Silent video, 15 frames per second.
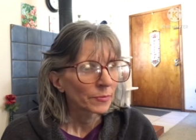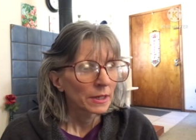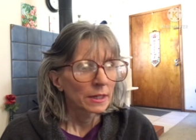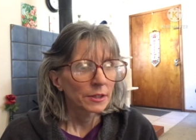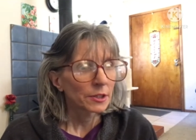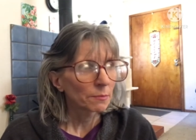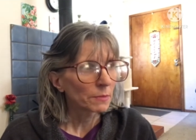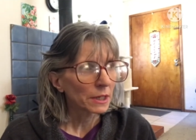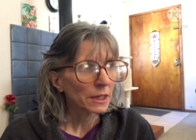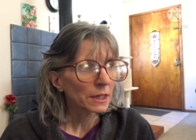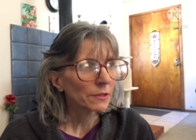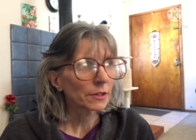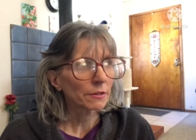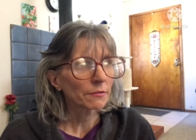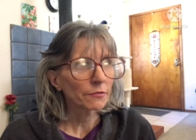To me,
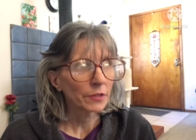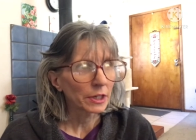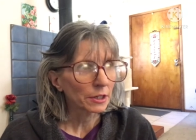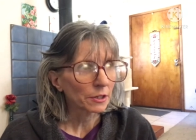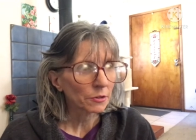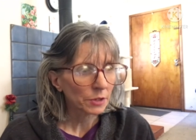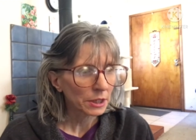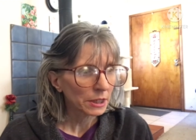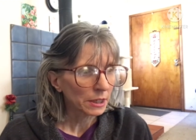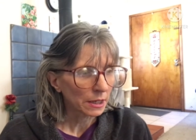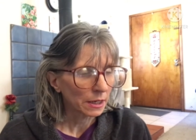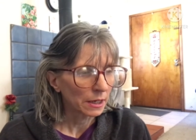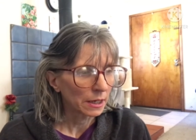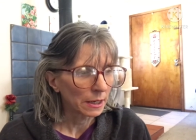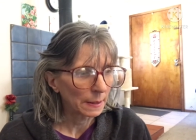they're very,
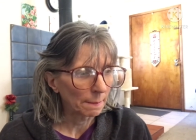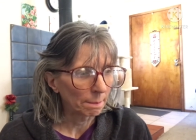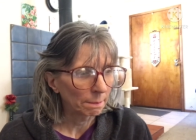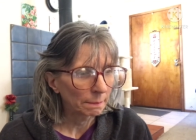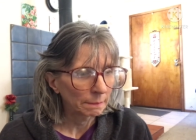they're